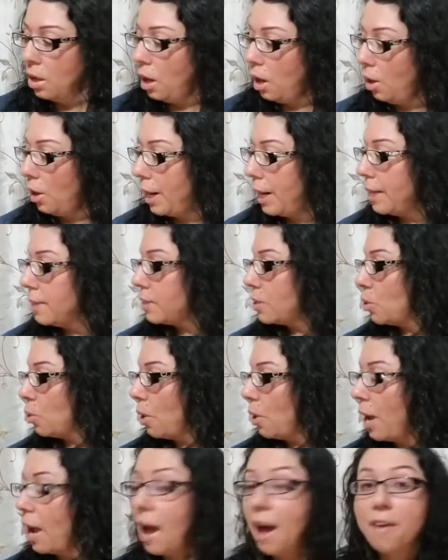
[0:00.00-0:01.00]
All right. So
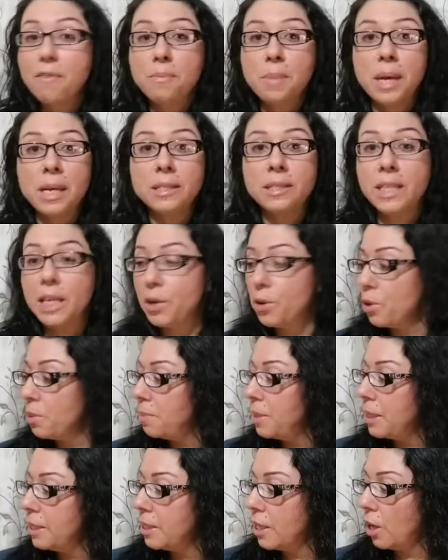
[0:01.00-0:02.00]
I have my Sacred
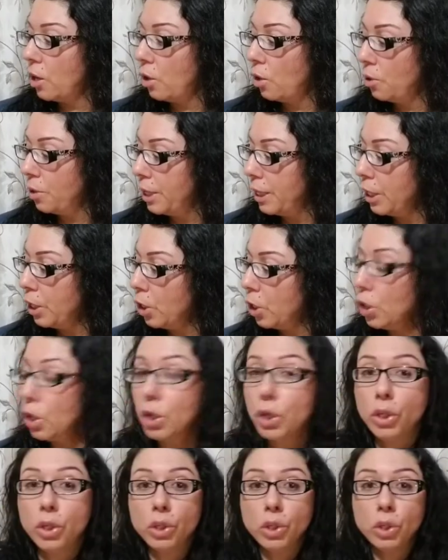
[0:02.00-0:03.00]
Bee Tarot here.